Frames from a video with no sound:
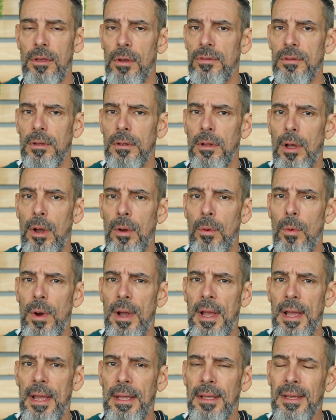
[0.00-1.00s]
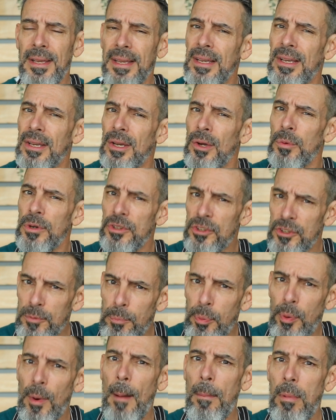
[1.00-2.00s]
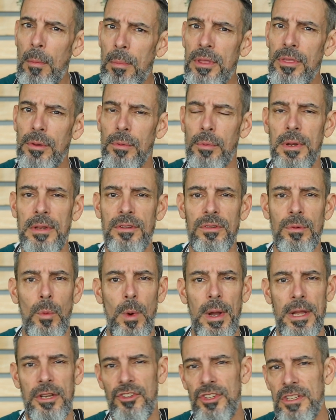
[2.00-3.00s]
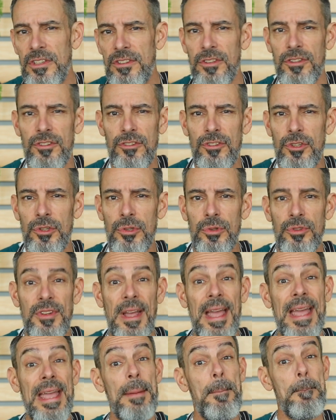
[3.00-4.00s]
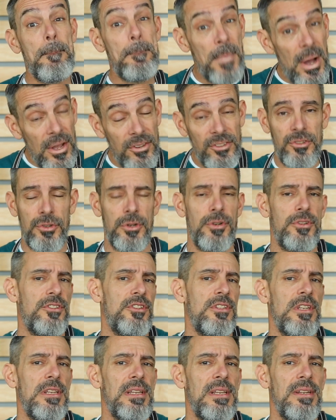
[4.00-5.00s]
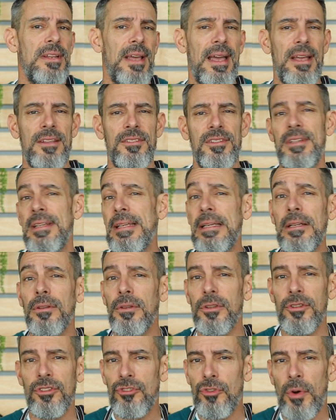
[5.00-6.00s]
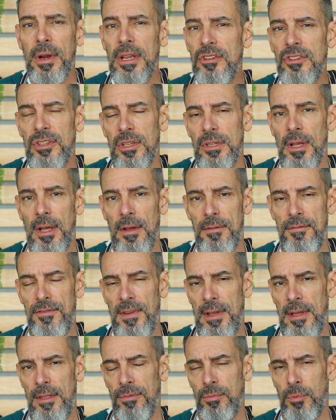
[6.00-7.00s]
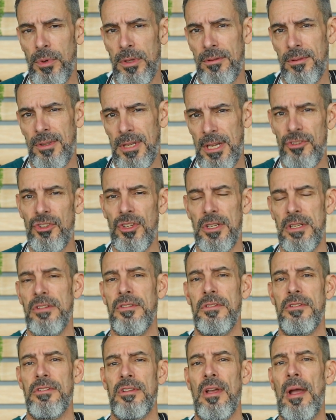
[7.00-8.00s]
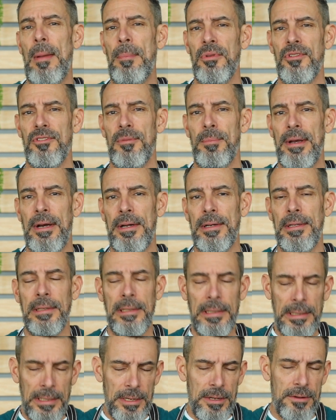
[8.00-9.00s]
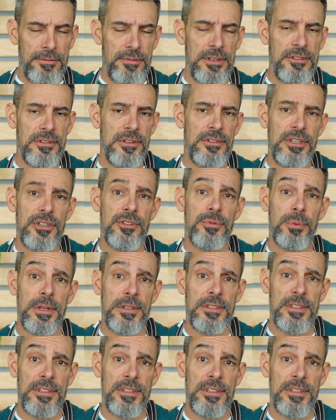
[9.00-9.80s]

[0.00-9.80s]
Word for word: goes a long way, which is probably the reason why Jesus used a mustard seed as an illustration of faith when teaching his disciples about it. For instance, here's what he